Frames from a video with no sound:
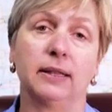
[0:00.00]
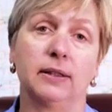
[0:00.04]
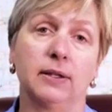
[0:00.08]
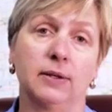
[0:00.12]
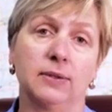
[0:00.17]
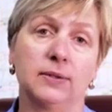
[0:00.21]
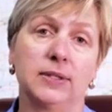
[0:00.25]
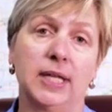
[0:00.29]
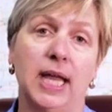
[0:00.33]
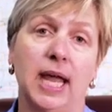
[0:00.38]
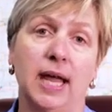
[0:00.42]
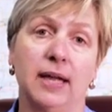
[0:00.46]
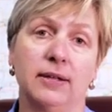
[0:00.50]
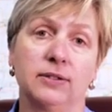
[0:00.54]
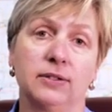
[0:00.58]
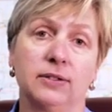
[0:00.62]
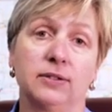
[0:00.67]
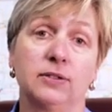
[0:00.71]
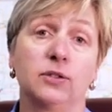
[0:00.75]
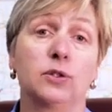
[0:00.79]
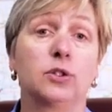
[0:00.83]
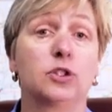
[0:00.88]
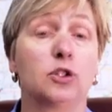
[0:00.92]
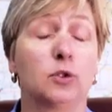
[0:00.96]
those
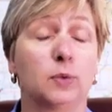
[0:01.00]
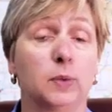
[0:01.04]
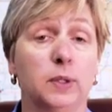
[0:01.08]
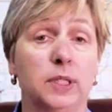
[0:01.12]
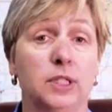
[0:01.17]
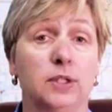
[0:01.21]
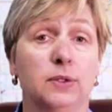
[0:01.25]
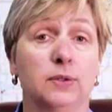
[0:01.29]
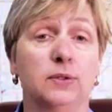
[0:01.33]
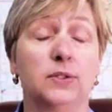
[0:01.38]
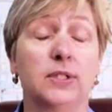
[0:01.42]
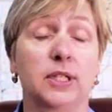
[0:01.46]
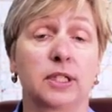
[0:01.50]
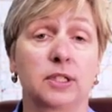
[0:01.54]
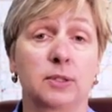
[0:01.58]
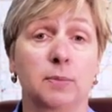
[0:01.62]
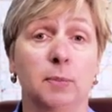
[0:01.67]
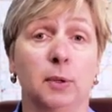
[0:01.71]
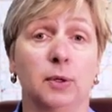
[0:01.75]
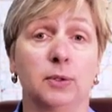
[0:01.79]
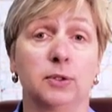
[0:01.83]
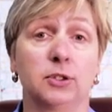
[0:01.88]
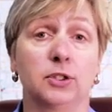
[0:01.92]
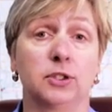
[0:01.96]
hazards or to reduce
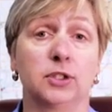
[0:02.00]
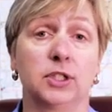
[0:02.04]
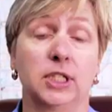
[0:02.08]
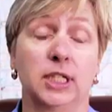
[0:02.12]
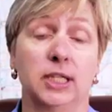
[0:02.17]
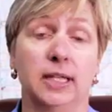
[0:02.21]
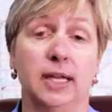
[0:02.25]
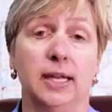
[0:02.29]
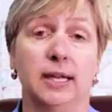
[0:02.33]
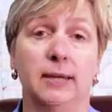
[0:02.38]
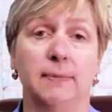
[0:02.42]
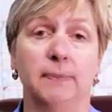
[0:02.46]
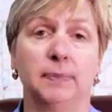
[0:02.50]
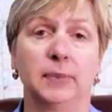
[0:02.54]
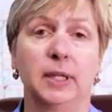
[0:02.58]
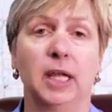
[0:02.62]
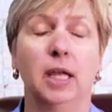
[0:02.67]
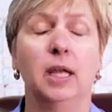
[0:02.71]
exposure to them.